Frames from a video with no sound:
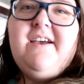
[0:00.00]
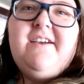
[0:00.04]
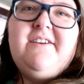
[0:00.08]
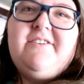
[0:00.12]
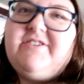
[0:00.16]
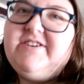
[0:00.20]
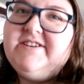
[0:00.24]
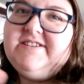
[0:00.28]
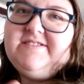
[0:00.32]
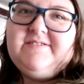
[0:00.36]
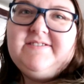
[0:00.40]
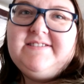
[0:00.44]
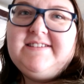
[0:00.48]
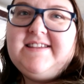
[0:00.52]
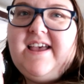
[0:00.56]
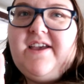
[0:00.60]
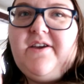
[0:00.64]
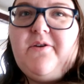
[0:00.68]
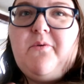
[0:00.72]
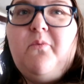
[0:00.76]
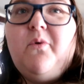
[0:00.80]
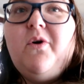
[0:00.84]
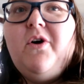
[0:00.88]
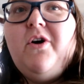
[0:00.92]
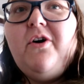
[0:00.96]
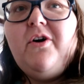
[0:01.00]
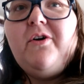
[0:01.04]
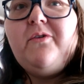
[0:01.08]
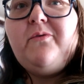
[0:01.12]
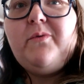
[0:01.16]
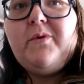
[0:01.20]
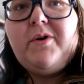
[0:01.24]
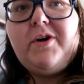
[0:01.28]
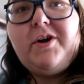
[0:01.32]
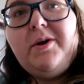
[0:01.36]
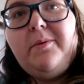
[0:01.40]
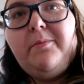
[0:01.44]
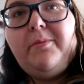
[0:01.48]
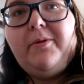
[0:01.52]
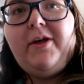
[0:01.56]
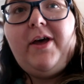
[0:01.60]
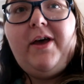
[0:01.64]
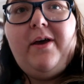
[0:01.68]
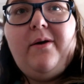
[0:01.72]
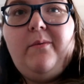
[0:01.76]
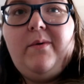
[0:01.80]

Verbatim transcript: Chris is like, well, if we're gonna play,